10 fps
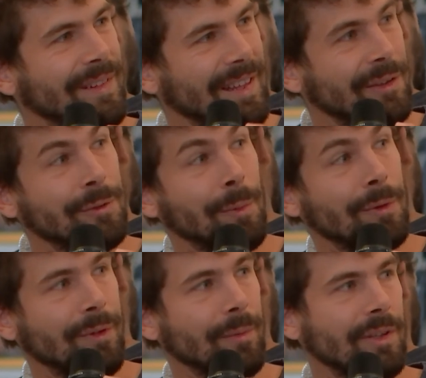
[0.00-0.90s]

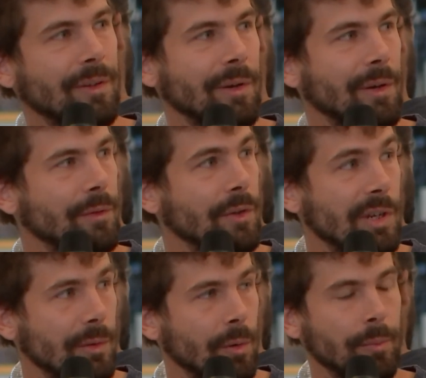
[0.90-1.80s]
small subcategory of the
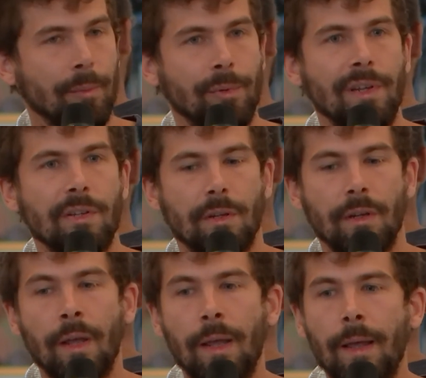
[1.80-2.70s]
general
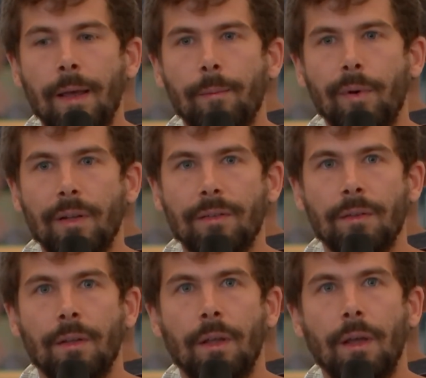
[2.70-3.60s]
population. But
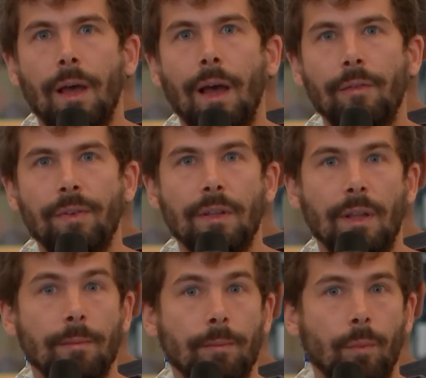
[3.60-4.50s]
I think
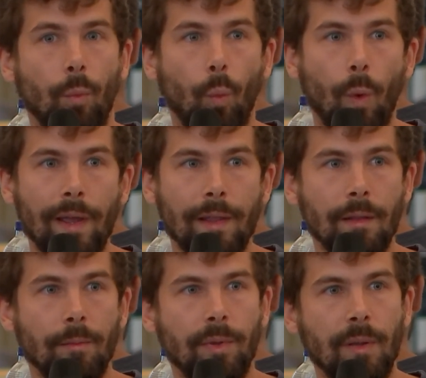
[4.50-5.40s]
that
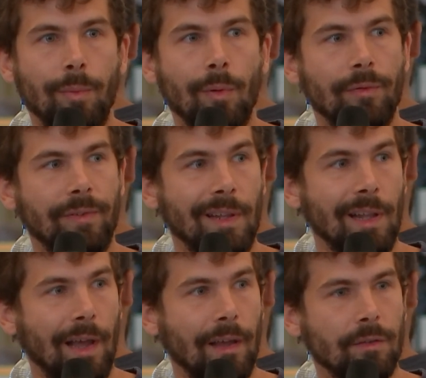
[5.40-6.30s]
when people
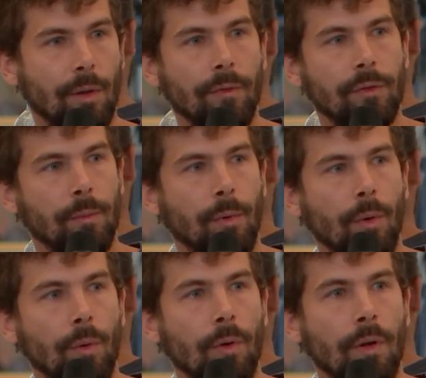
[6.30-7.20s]
feel as
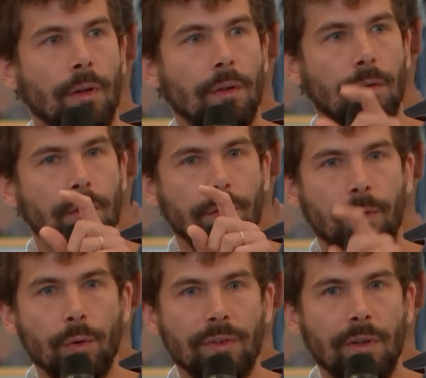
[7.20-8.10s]
comfortable
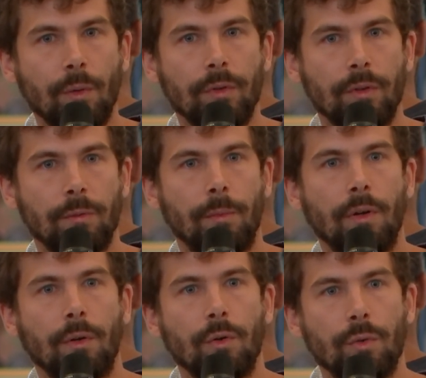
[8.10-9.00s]
voting with a
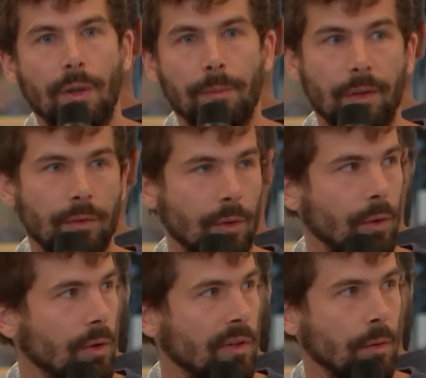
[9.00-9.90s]
smart contract because the
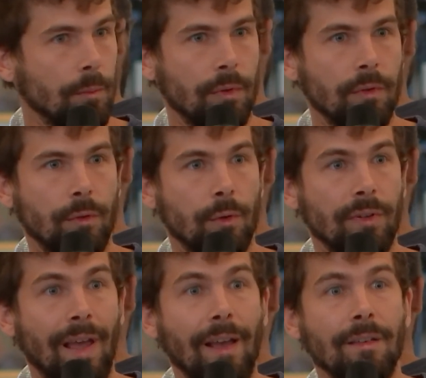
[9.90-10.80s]
code is open
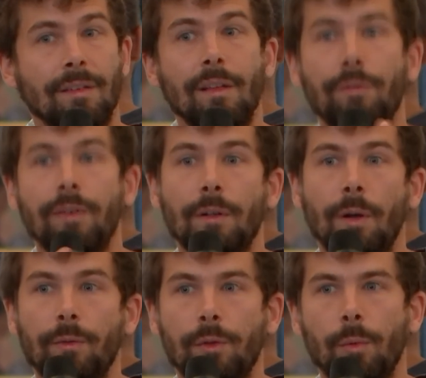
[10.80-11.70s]
source as they feel
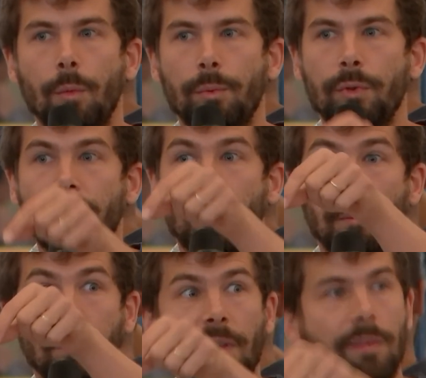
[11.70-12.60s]
comfortable putting a
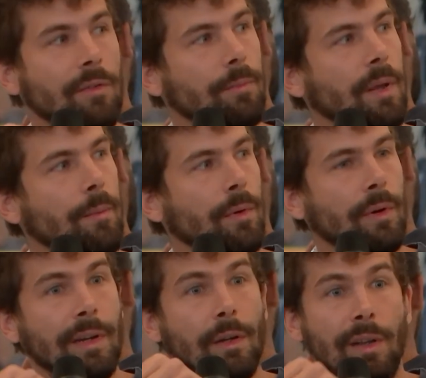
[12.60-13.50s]
piece of
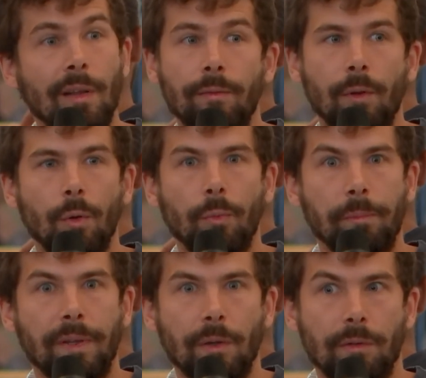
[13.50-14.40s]
paper in an
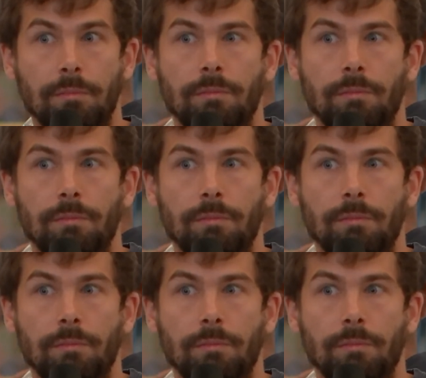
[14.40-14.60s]
envelope because